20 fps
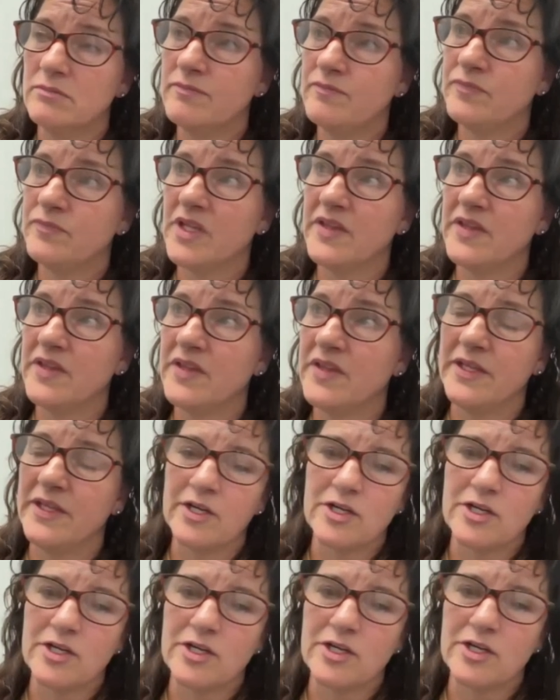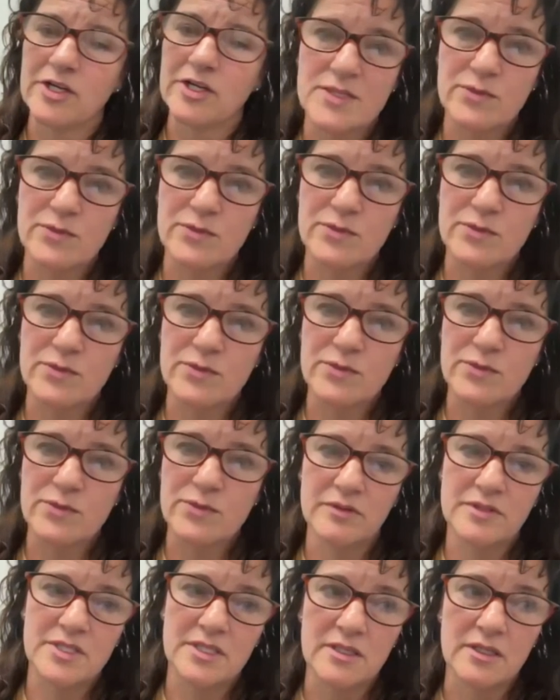In the years past, we've been able
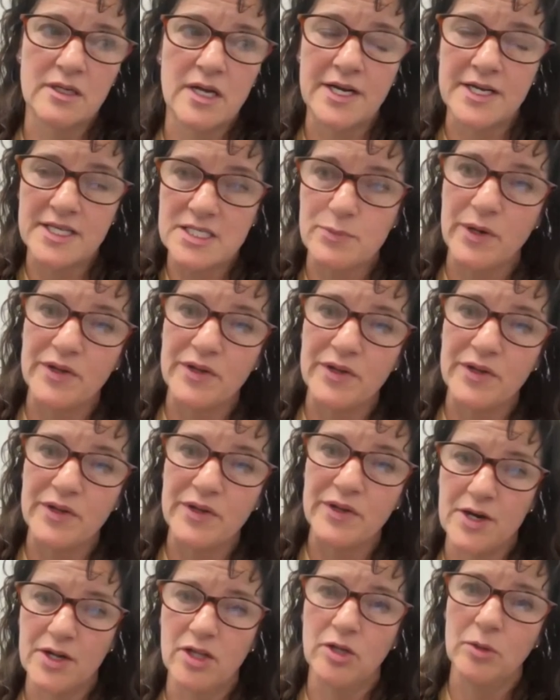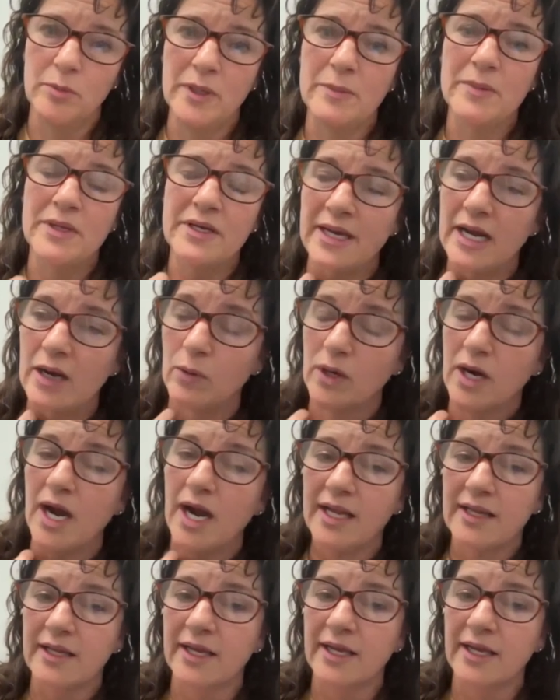to kind of spread those out a little bit, but now we're
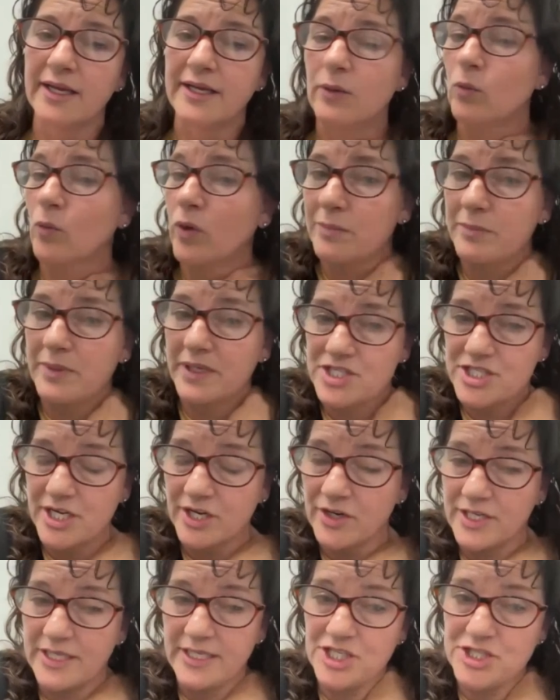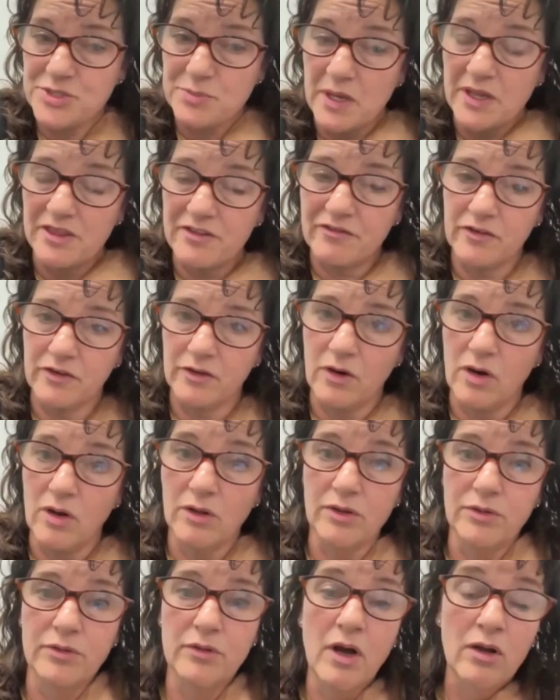highlighting one big charity each month for
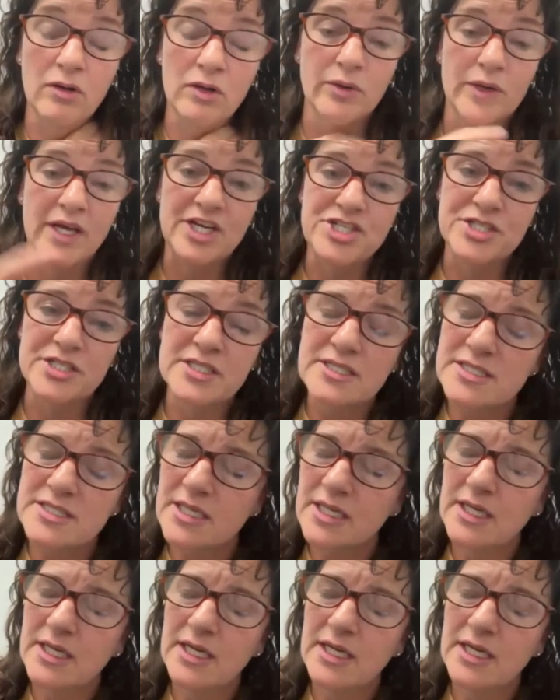all locations.